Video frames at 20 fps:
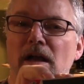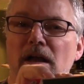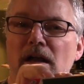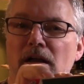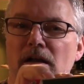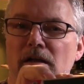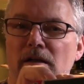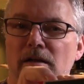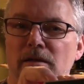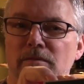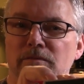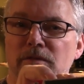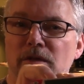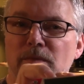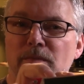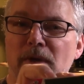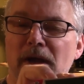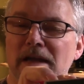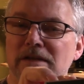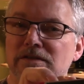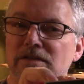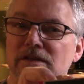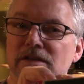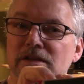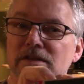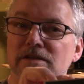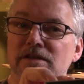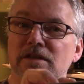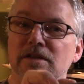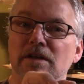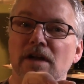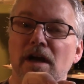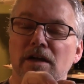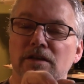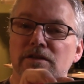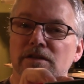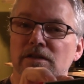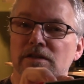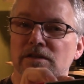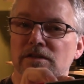um, capacitors,
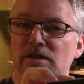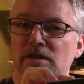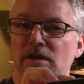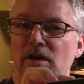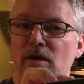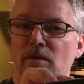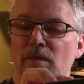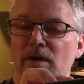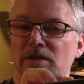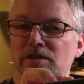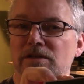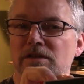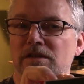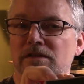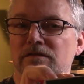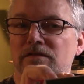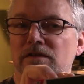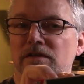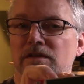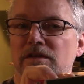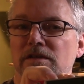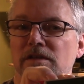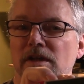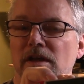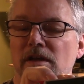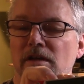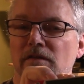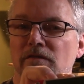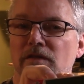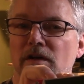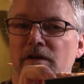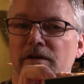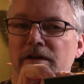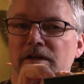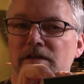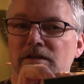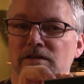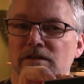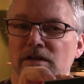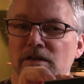inductors, and a whole bunch of different uh,
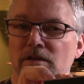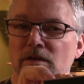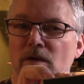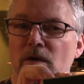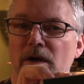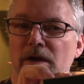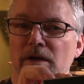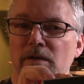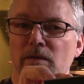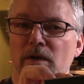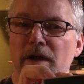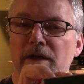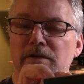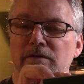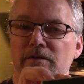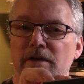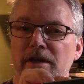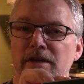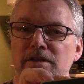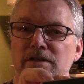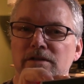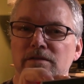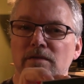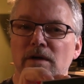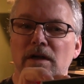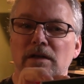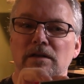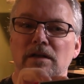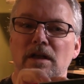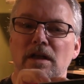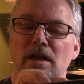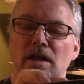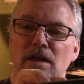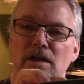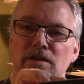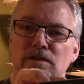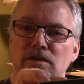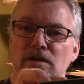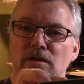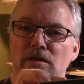variants in quite a wide range as well.
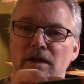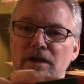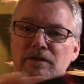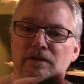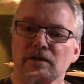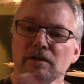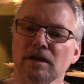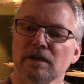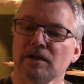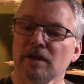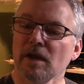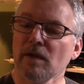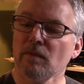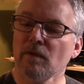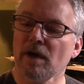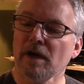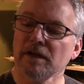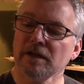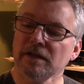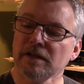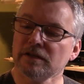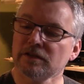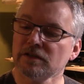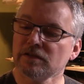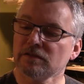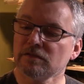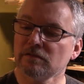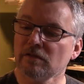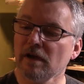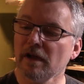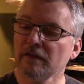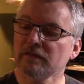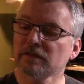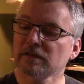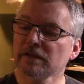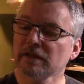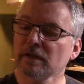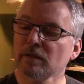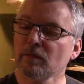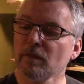So I thought I'd get one, and it just arrived a
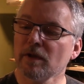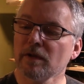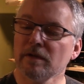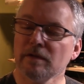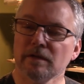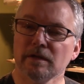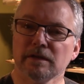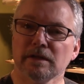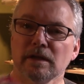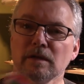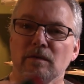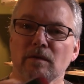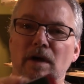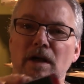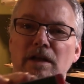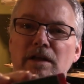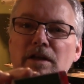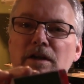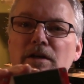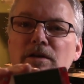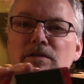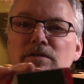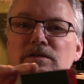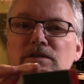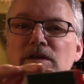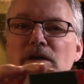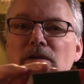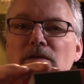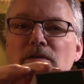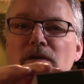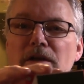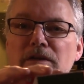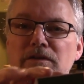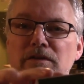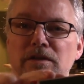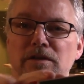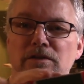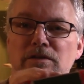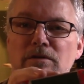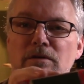little bit, a little while ago. So I
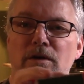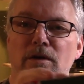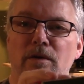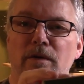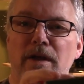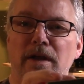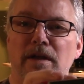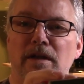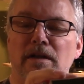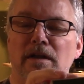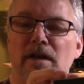thought I'd do a quick